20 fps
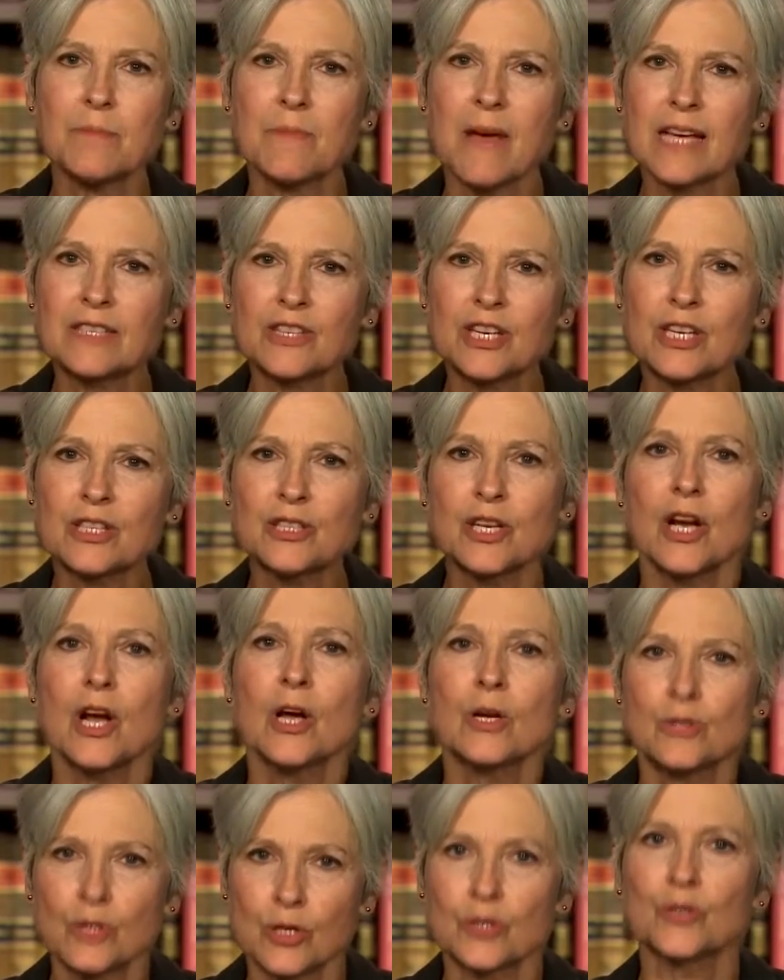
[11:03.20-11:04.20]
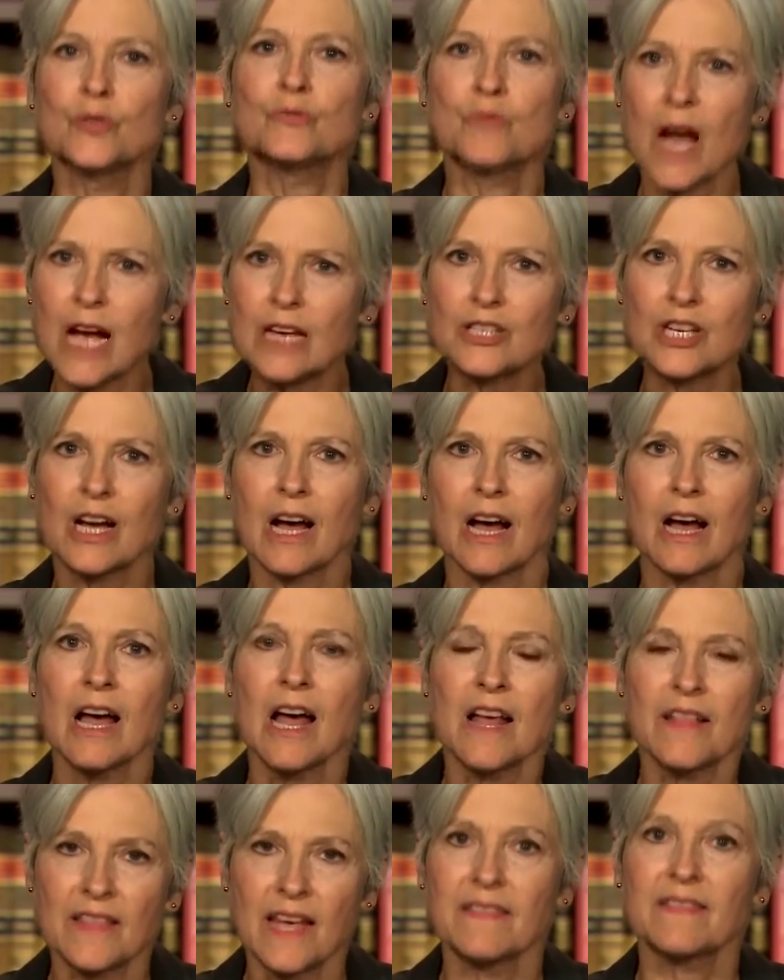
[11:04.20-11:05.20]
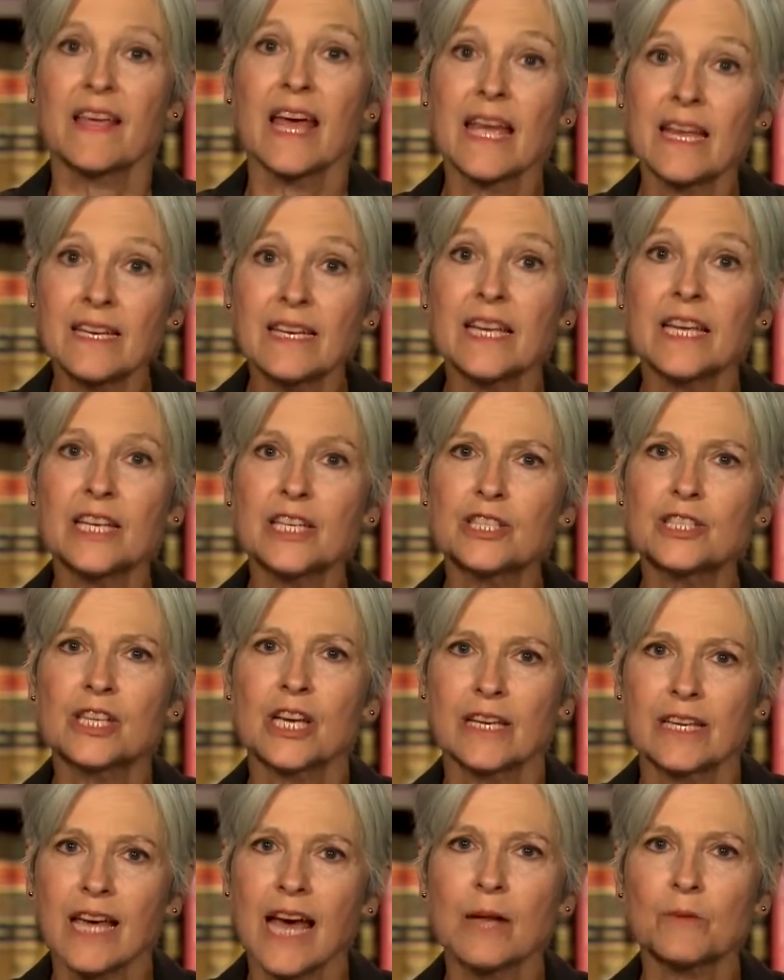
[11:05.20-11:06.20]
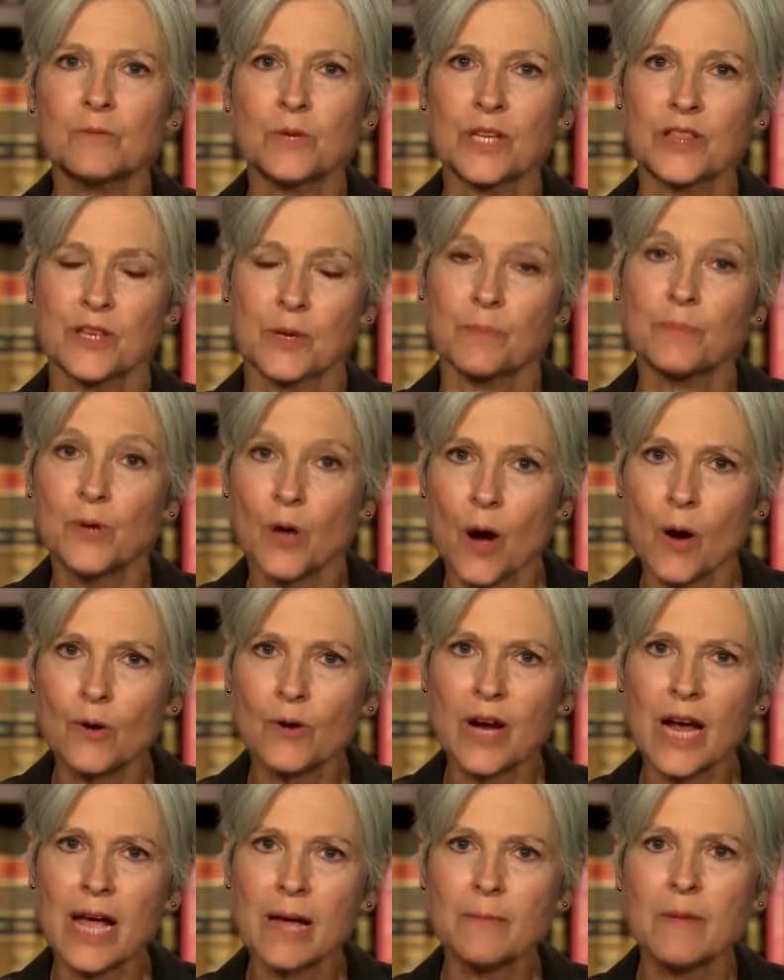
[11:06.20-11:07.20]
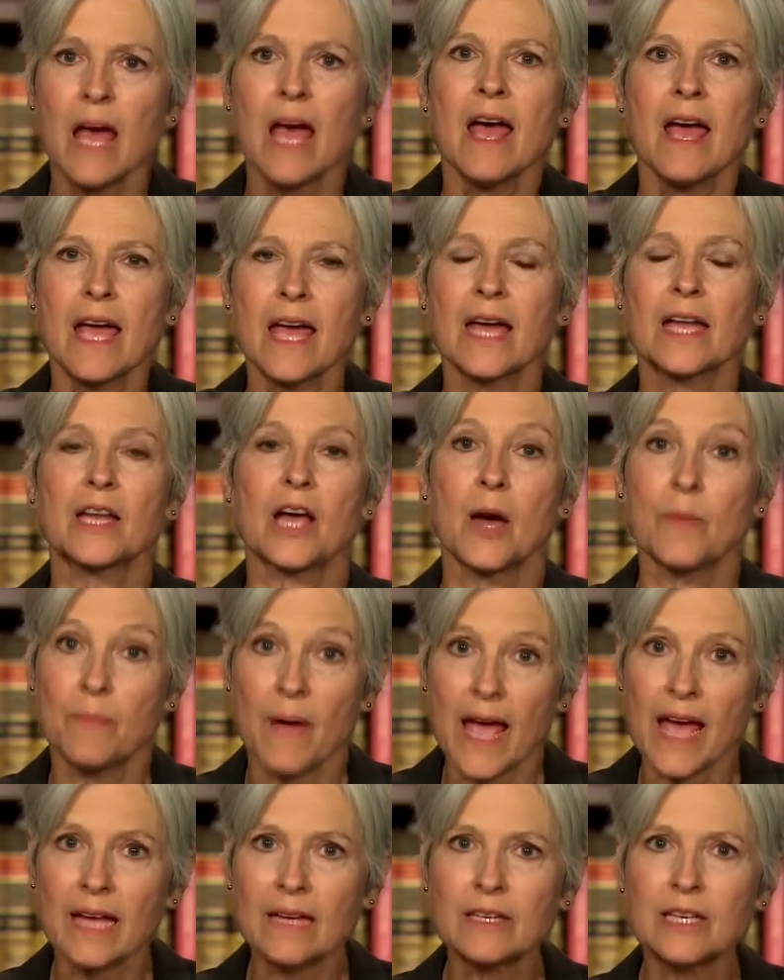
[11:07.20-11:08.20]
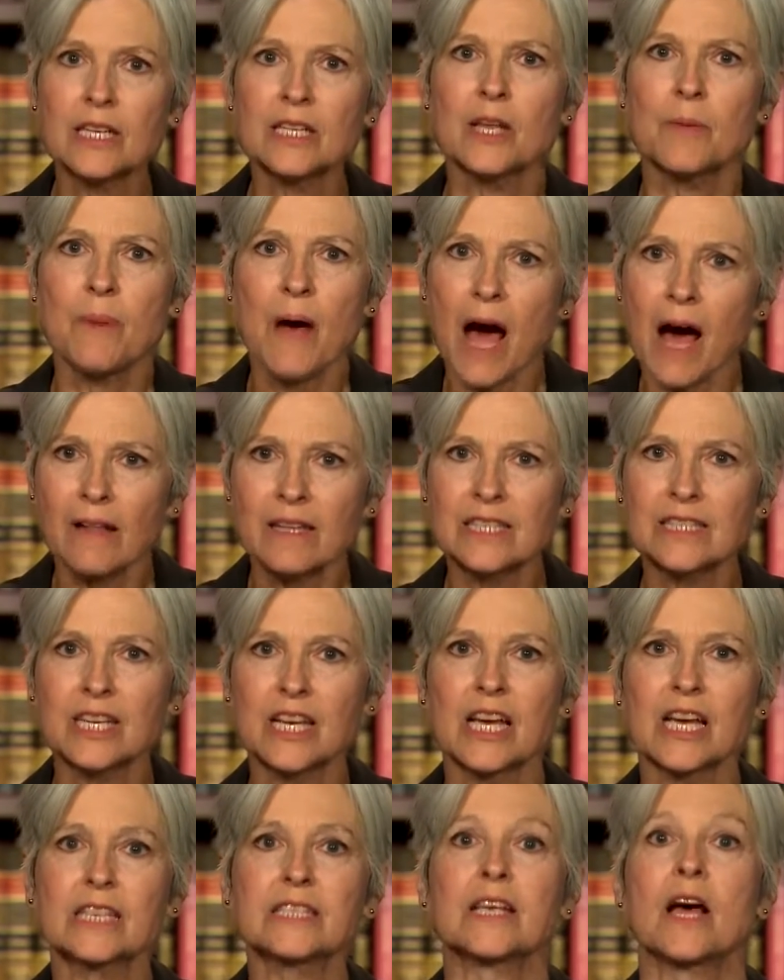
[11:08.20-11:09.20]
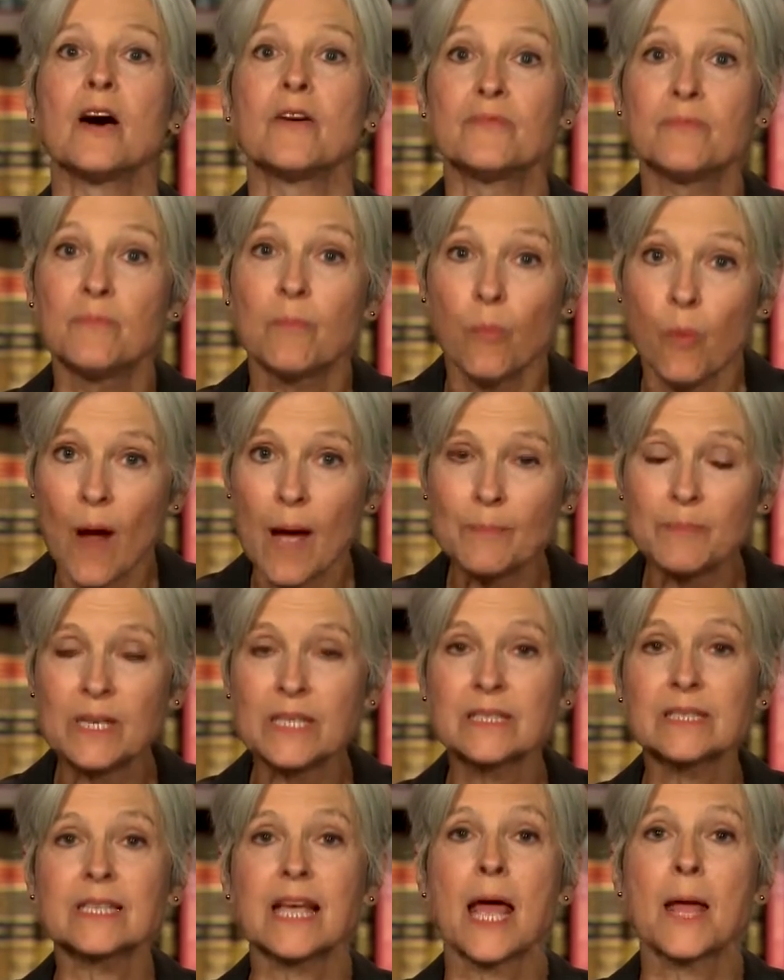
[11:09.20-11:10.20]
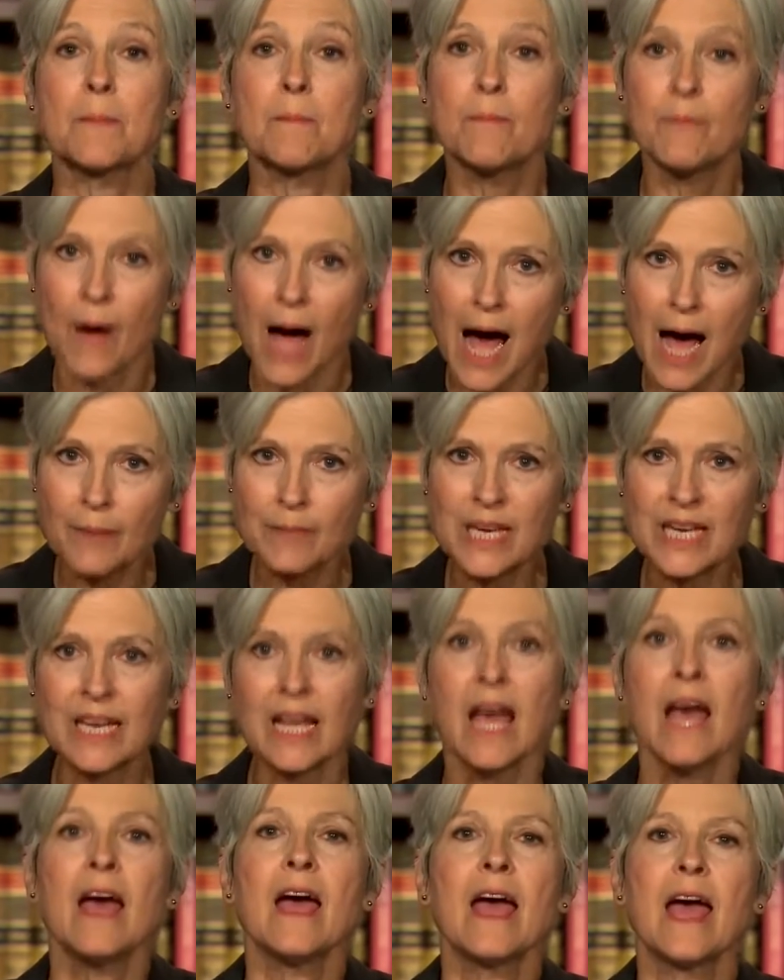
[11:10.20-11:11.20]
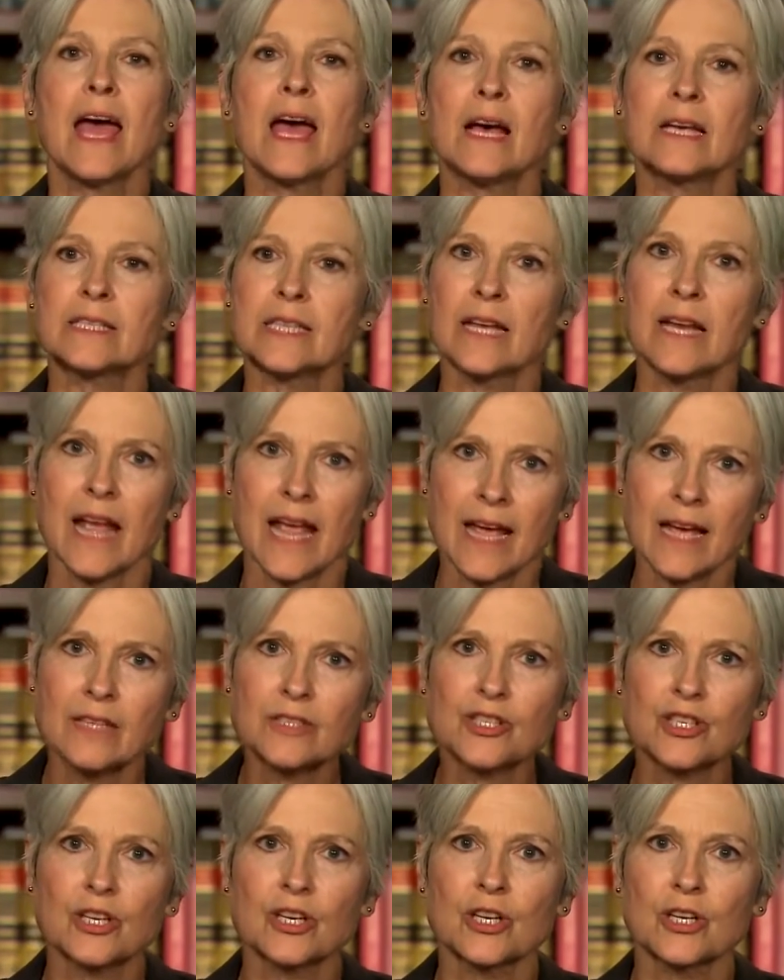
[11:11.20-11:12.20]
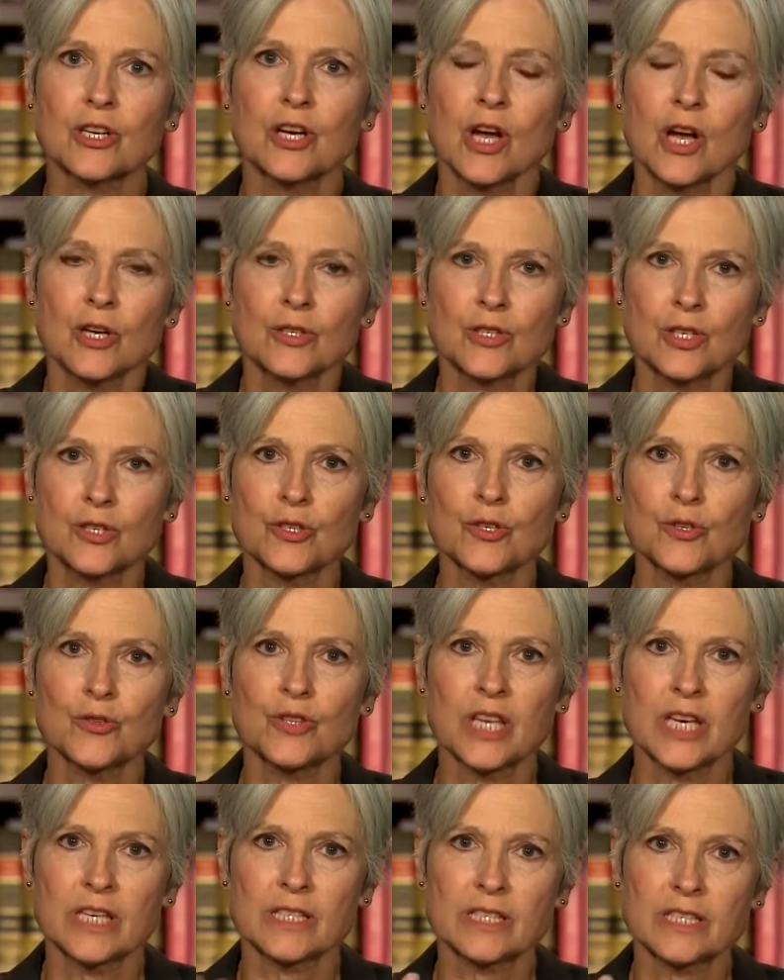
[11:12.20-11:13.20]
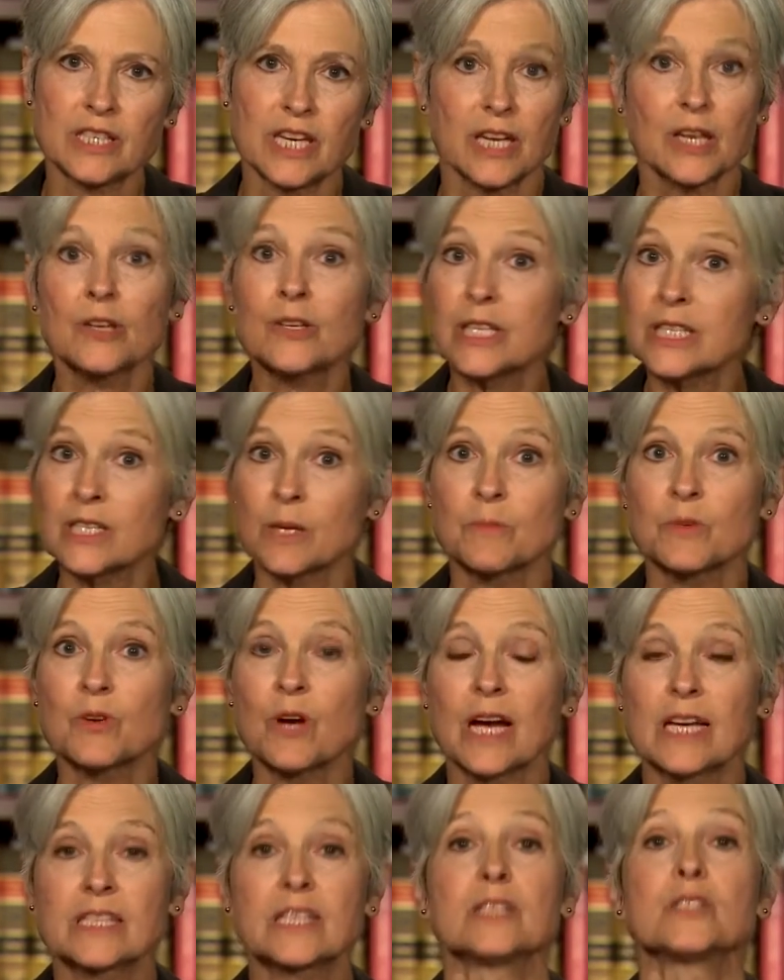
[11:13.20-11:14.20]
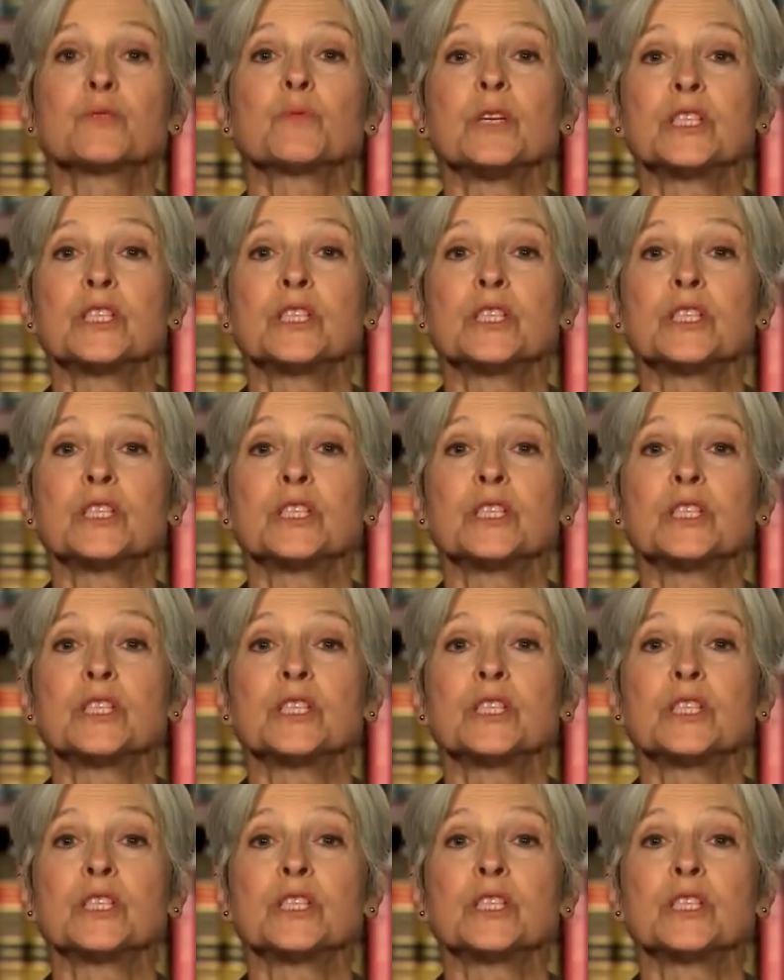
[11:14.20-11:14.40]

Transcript: a message to Russia that they needed to get with the program and abandon the politics of weapons and bombing as an answer to this terrorism crisis,